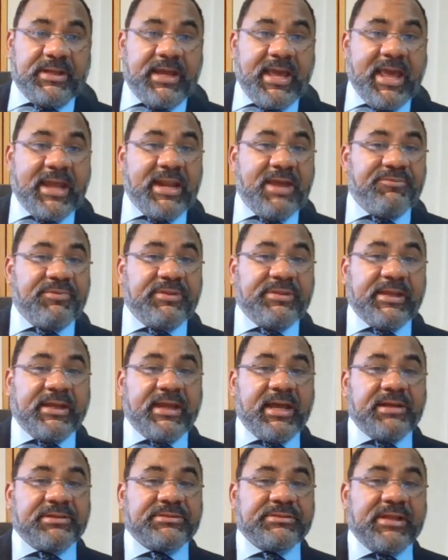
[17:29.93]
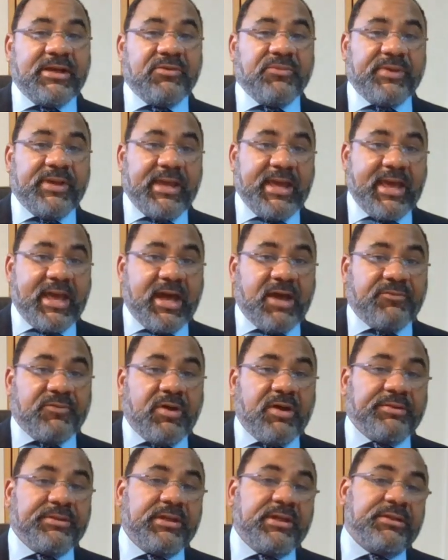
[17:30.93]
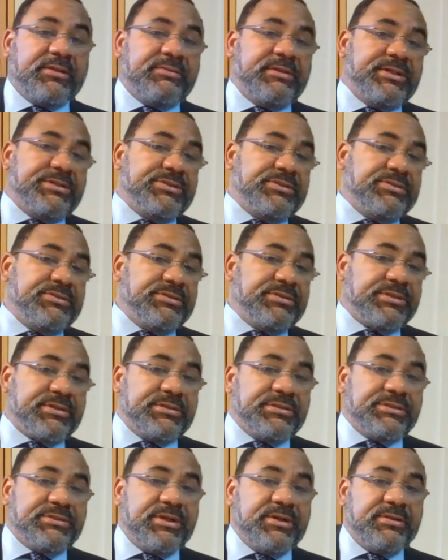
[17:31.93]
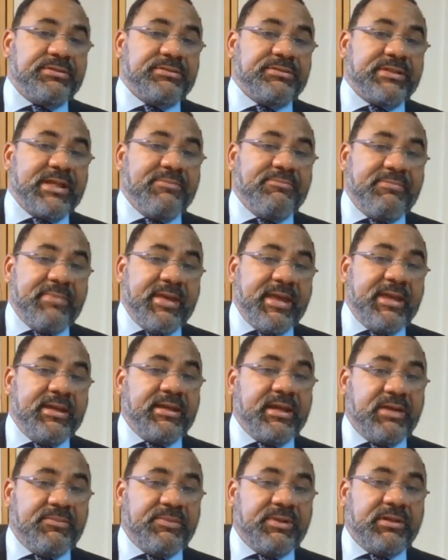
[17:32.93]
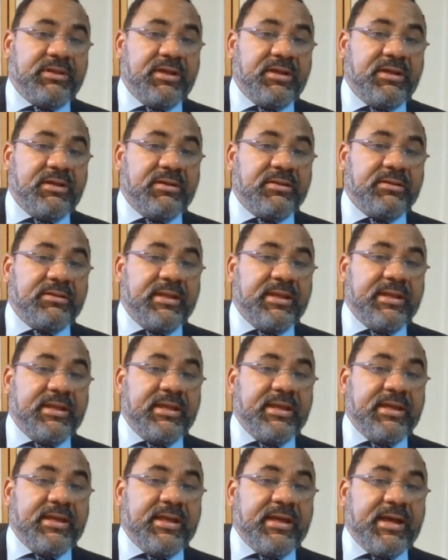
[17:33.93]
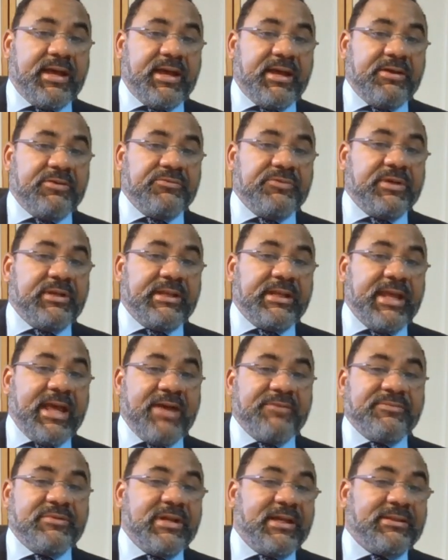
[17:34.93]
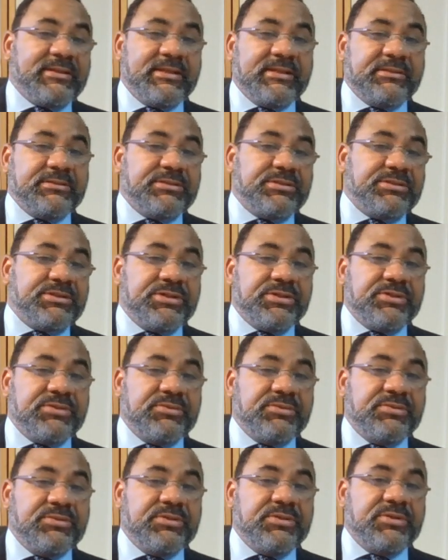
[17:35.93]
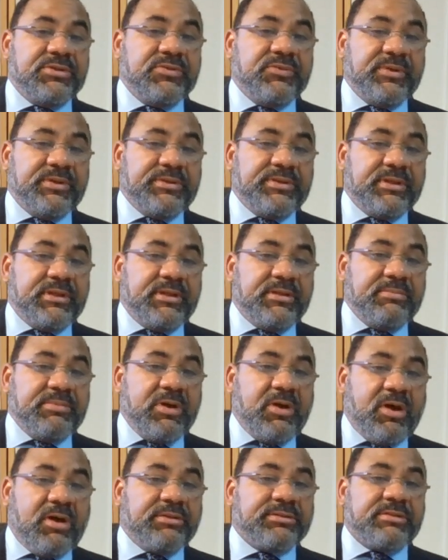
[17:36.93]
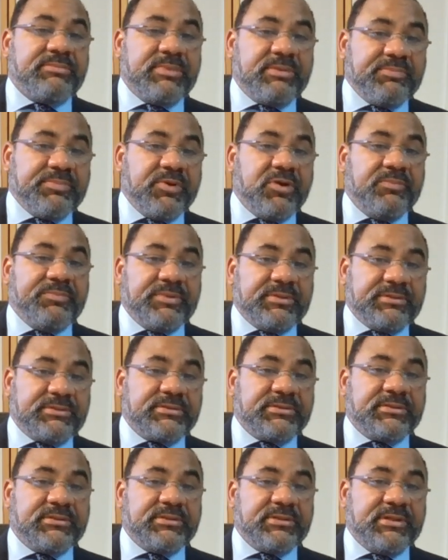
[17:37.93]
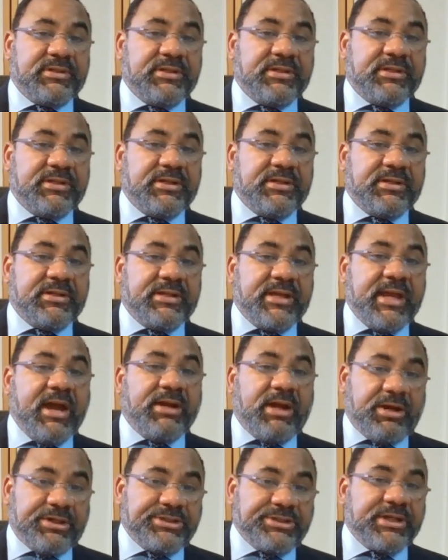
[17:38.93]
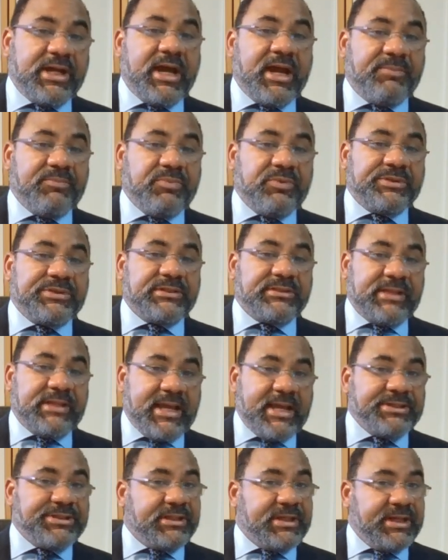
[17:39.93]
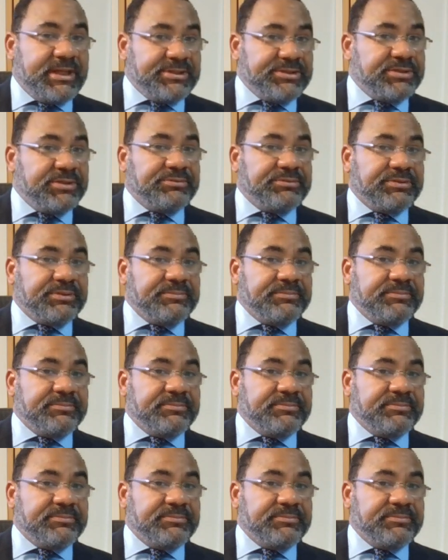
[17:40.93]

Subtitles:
And everything else that we have, all the other issues or concerns that may come along, really have nothing to do with the ultimate purpose on our job, which is to educate children.